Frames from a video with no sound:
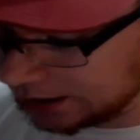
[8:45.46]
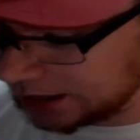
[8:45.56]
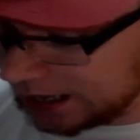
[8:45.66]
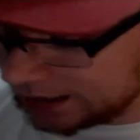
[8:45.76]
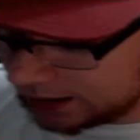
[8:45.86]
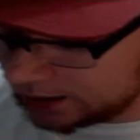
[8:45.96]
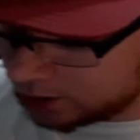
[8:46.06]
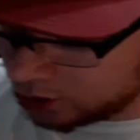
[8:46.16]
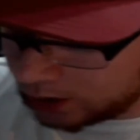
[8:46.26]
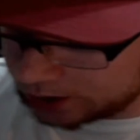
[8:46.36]
lady
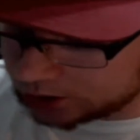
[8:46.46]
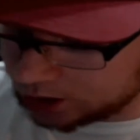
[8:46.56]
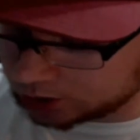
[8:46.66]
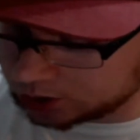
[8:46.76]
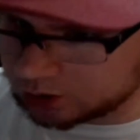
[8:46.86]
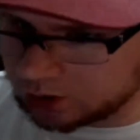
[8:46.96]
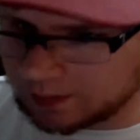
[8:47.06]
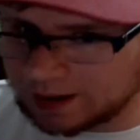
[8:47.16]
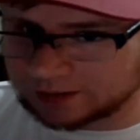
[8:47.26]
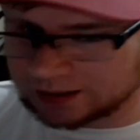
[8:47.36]
who I talked to
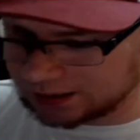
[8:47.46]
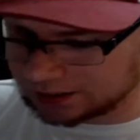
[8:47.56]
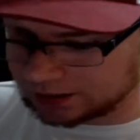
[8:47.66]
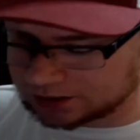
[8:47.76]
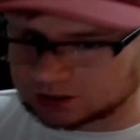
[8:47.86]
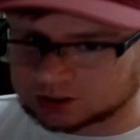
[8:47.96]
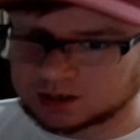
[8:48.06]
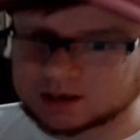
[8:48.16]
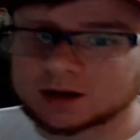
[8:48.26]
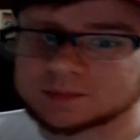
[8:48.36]
about getting this,
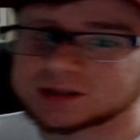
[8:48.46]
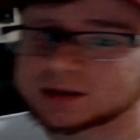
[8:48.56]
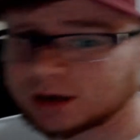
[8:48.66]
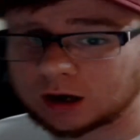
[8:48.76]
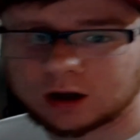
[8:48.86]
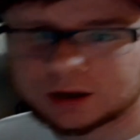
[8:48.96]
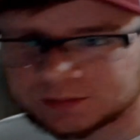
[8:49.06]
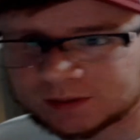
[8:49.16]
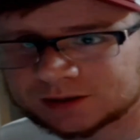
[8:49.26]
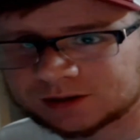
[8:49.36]
she ended up sending her
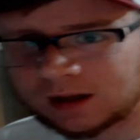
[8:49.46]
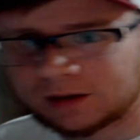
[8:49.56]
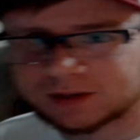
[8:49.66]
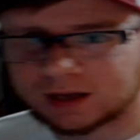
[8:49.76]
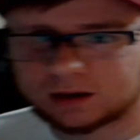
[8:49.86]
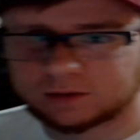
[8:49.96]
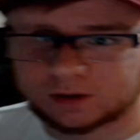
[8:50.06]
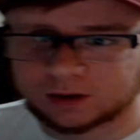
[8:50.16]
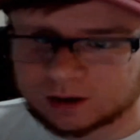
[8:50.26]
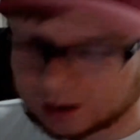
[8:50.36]
husband, so that was kind of
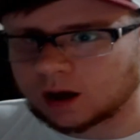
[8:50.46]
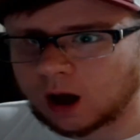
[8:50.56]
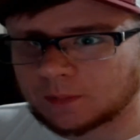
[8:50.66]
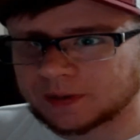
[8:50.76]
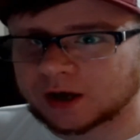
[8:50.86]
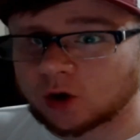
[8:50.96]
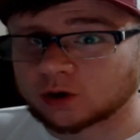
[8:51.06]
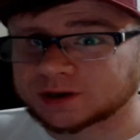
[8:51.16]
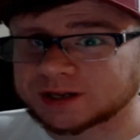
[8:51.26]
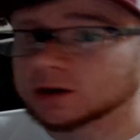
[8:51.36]
a big
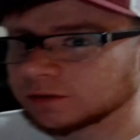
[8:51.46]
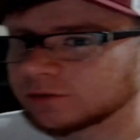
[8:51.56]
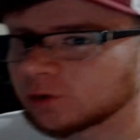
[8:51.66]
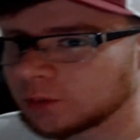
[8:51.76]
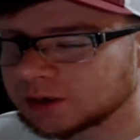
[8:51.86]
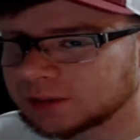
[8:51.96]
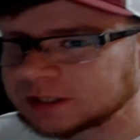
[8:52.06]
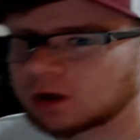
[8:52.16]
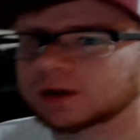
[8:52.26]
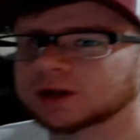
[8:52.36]
ordeal for me to be
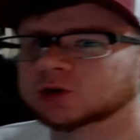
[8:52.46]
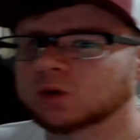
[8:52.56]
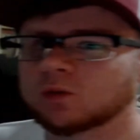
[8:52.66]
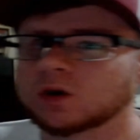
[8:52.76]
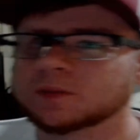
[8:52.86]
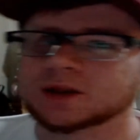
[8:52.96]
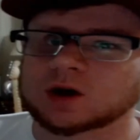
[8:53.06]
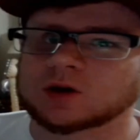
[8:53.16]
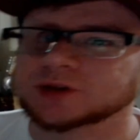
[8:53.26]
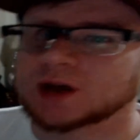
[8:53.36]
talking to a woman the
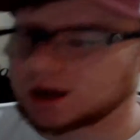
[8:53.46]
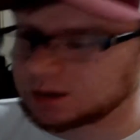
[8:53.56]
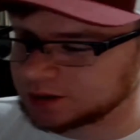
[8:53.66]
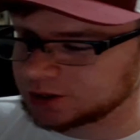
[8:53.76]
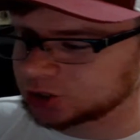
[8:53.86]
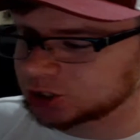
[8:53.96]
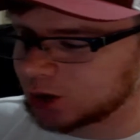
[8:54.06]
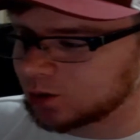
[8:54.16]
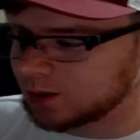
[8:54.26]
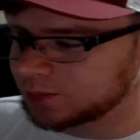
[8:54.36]
whole time and then
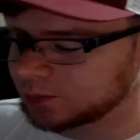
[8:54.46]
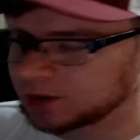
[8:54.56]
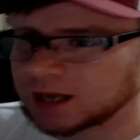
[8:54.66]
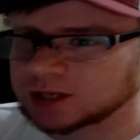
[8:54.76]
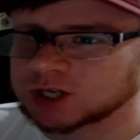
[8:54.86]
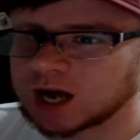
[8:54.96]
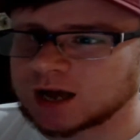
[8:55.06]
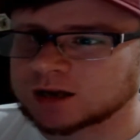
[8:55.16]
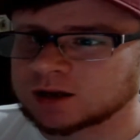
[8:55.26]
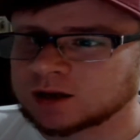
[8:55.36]
show up with a
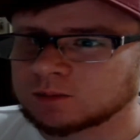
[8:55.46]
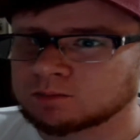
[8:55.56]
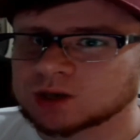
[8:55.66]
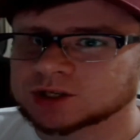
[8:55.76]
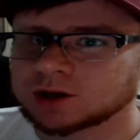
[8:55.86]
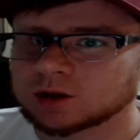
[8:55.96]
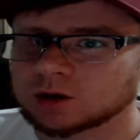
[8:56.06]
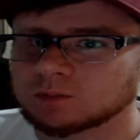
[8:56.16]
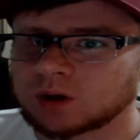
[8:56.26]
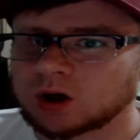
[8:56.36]
giant,
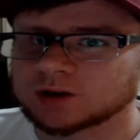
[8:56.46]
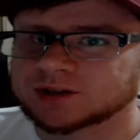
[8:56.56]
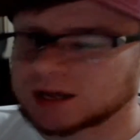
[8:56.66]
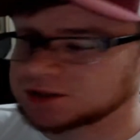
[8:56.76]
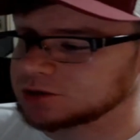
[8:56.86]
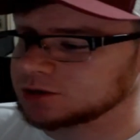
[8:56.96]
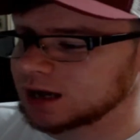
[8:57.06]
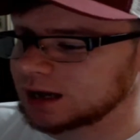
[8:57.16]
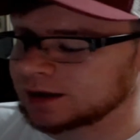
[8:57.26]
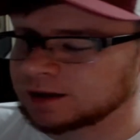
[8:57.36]
muscular, bald, tattooed
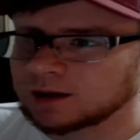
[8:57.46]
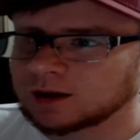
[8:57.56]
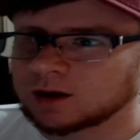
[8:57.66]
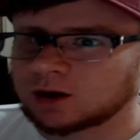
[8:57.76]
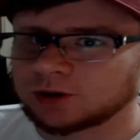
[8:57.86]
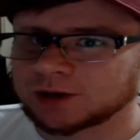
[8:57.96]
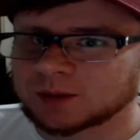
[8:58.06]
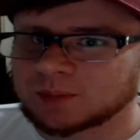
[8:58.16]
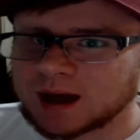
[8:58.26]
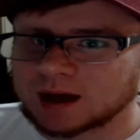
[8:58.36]
guy holding
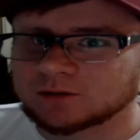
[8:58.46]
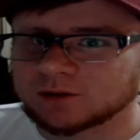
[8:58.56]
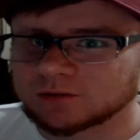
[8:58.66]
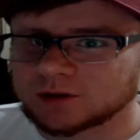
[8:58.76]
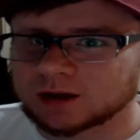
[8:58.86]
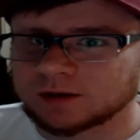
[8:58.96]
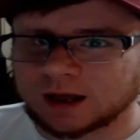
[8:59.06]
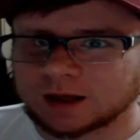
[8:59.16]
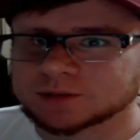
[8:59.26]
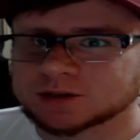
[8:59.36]
a bag full of video
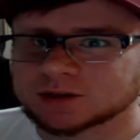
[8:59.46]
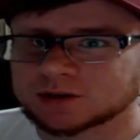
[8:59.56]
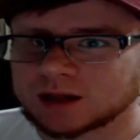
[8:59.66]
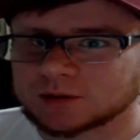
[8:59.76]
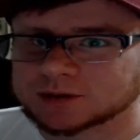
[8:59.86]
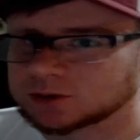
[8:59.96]
games, so that was